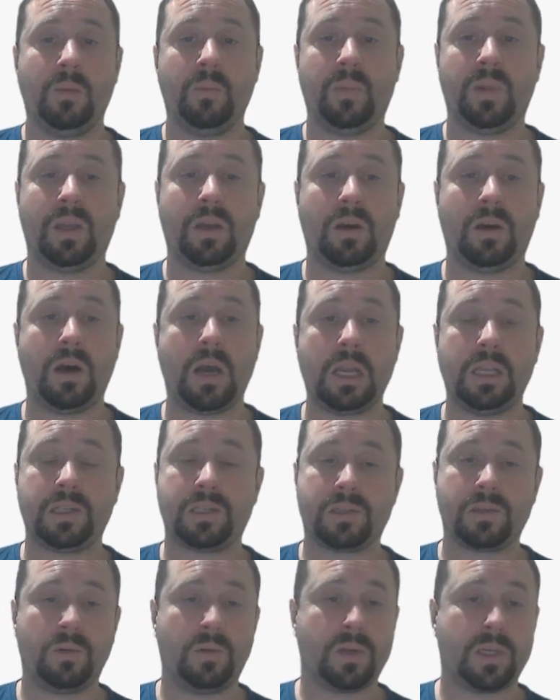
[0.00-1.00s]
be highly
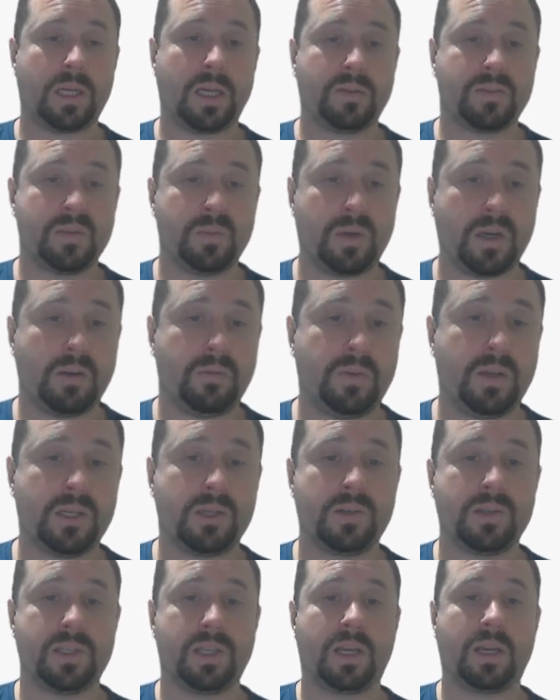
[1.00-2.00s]
sought after by
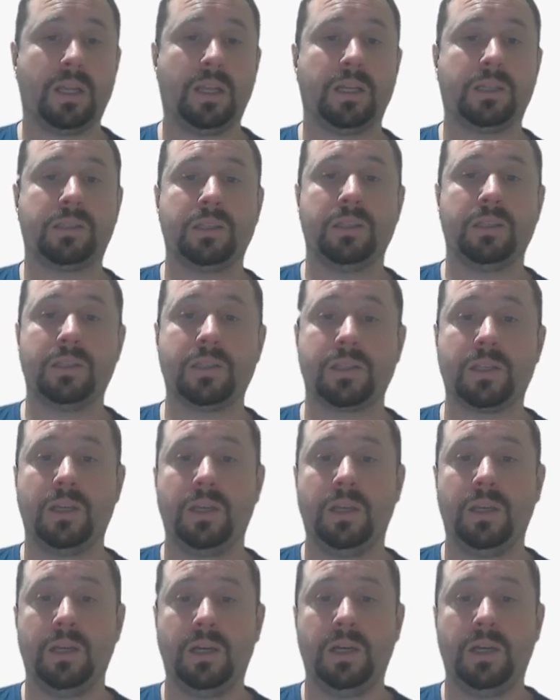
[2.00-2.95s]
adventurers and collectors.